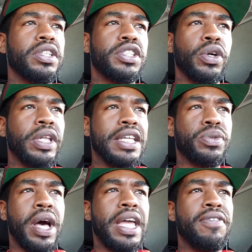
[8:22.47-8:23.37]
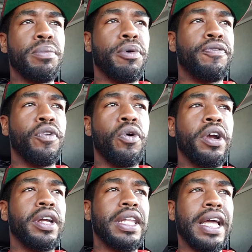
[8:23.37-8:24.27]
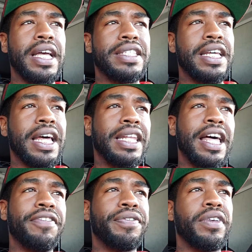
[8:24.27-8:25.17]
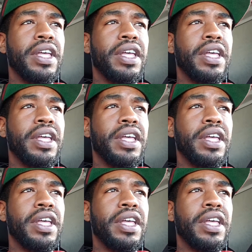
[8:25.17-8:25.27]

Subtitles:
So that's why even before, like I said, I left